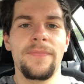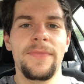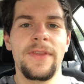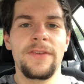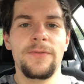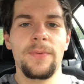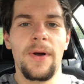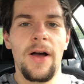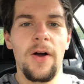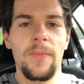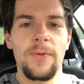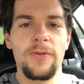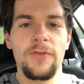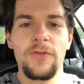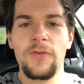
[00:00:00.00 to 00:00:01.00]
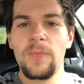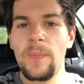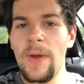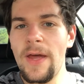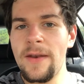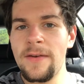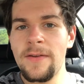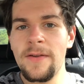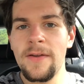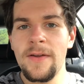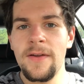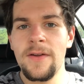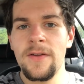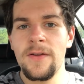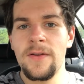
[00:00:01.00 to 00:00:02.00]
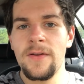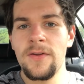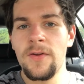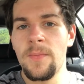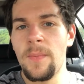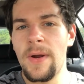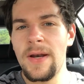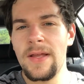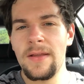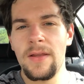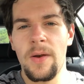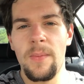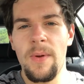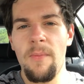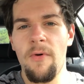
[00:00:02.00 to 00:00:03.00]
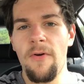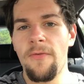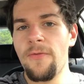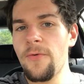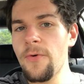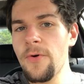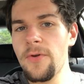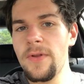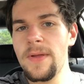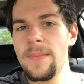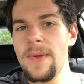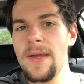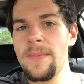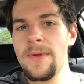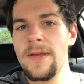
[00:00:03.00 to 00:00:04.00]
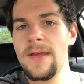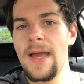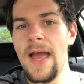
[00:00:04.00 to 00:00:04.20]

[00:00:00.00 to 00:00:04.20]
This will help you spend your money a little bit more frugally maybe,